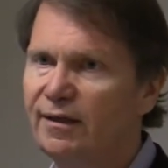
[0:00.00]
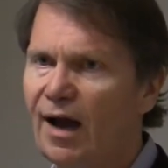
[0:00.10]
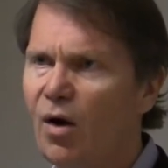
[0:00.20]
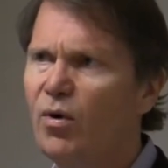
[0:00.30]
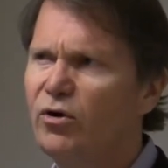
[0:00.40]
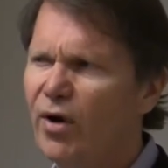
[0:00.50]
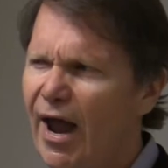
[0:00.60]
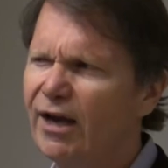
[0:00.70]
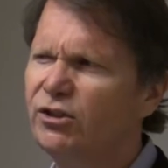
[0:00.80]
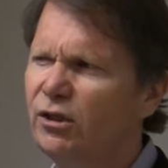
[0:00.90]
How are you
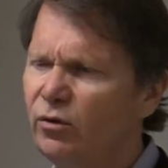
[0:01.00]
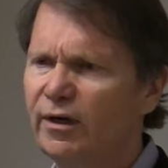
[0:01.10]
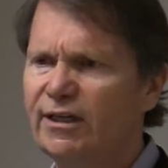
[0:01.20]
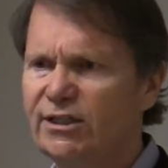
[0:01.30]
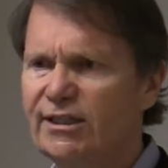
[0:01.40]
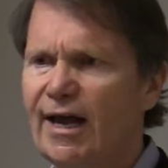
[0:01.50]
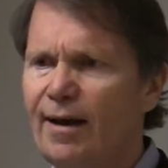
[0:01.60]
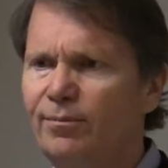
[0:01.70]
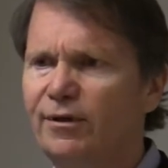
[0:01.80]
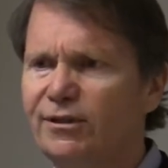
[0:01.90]
actually going to
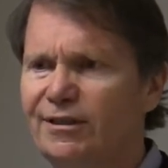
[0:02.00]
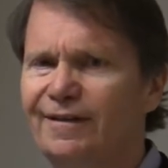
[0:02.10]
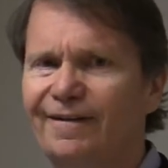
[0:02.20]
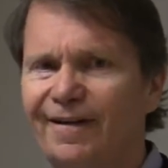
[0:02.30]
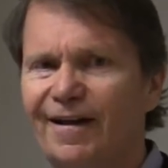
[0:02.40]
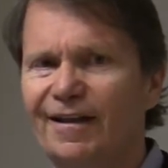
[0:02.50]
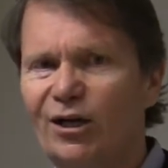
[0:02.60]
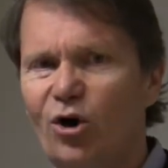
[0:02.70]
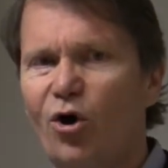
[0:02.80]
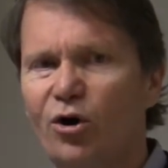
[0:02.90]
establish the
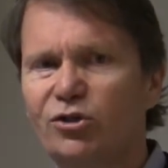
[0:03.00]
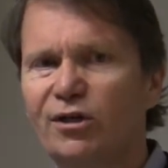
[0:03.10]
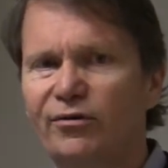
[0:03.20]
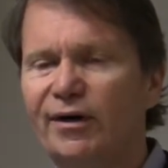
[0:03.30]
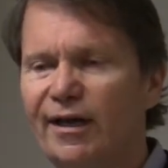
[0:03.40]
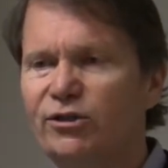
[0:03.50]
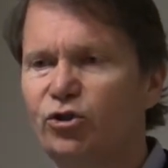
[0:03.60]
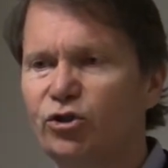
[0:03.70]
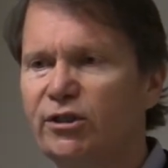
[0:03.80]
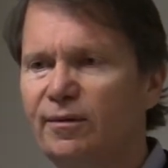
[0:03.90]
causal
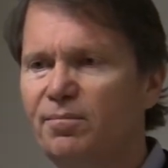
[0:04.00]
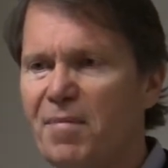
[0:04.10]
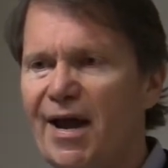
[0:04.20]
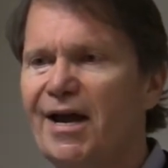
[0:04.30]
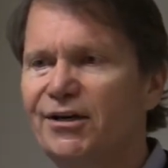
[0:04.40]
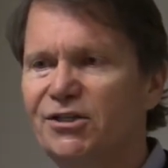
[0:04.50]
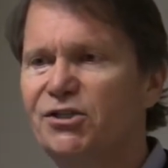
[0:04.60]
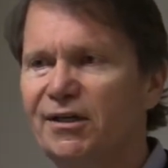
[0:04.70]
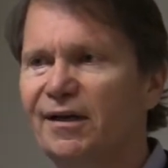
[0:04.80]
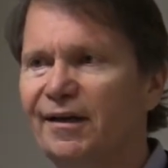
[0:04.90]
relationship
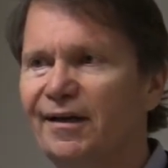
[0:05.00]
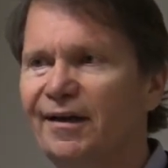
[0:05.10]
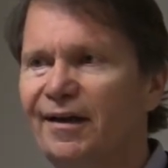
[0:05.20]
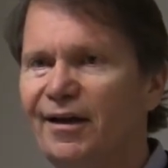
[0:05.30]
mechanistically